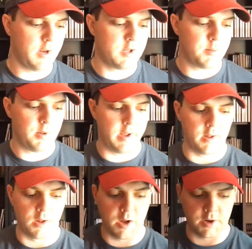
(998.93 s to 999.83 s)
I used to play a
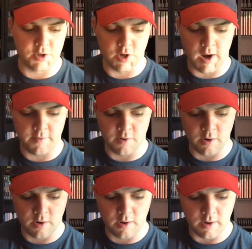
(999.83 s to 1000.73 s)
lot of
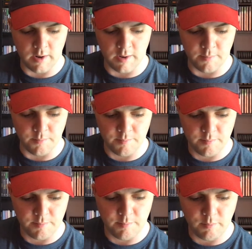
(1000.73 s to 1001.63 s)
Driver
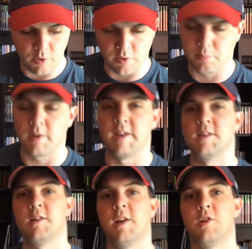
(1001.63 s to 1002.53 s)
on the
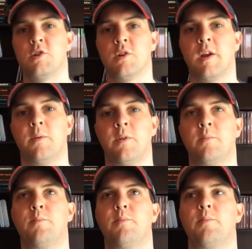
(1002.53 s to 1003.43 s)
PlayStation. I would
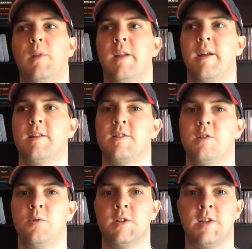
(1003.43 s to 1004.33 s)
play that
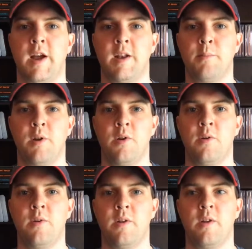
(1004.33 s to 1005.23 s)
suicide
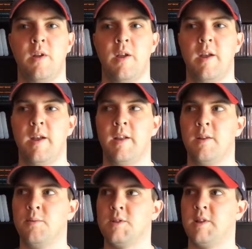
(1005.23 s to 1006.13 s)
mode, and
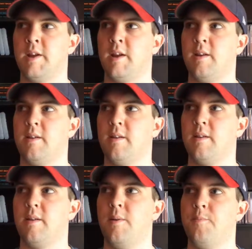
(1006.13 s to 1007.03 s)
it was like
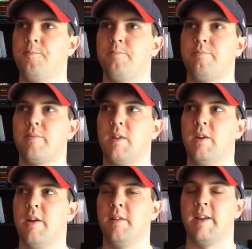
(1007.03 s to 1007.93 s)

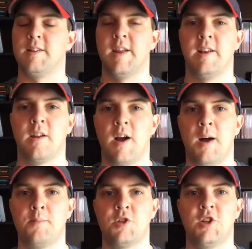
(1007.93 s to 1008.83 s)
you had like 10
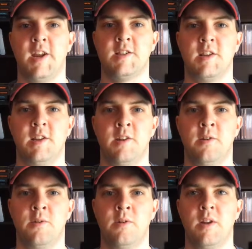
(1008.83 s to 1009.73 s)
cops chasing
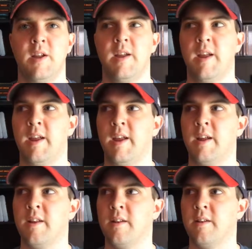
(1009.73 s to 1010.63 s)
you,
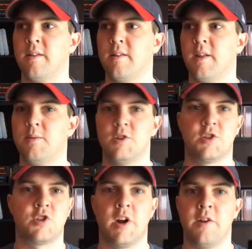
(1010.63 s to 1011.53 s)
and they would
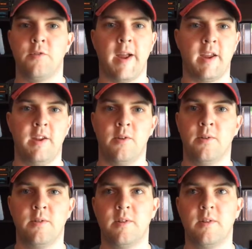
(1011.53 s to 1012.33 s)
just try and wreck you.